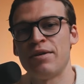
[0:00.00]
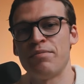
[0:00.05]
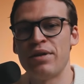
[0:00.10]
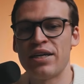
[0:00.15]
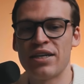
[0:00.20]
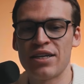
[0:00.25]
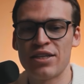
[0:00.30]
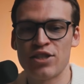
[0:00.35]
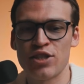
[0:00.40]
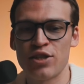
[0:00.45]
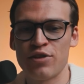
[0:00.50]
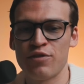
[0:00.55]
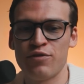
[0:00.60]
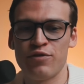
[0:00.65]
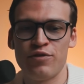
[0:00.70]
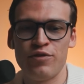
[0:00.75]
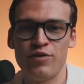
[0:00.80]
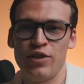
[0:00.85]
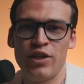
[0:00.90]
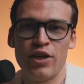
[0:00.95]
because
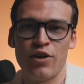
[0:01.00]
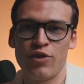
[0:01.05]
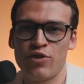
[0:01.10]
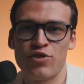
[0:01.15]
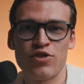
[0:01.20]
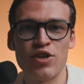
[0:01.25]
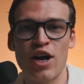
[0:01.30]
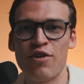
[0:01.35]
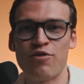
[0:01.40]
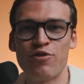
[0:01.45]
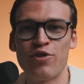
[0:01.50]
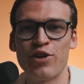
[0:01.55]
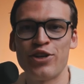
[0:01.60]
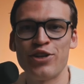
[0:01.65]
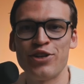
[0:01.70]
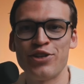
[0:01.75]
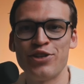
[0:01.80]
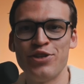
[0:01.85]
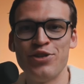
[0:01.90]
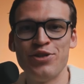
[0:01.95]
of, you know, the software
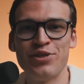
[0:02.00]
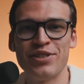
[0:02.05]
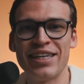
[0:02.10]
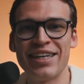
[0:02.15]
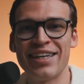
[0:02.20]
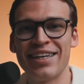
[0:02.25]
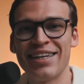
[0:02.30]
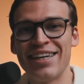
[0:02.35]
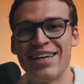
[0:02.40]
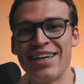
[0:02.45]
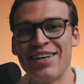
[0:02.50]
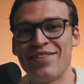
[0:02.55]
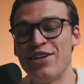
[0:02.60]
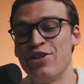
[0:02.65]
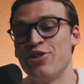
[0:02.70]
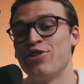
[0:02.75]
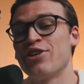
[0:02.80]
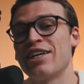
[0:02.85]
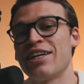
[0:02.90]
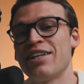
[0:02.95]
you're using,
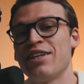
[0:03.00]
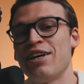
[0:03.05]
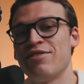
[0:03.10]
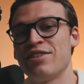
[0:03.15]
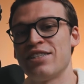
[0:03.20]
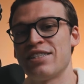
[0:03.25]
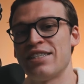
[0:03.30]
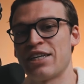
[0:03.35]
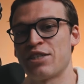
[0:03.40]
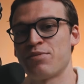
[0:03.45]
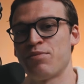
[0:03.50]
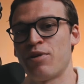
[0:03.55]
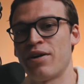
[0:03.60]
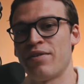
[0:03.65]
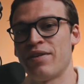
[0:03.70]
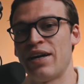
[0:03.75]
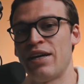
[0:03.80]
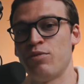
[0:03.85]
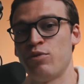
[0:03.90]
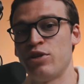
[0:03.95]
then you're gonna love this next
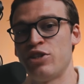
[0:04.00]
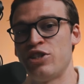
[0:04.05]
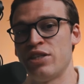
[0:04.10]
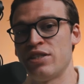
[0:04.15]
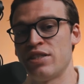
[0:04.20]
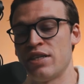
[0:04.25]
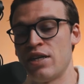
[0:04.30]
part, right? Which is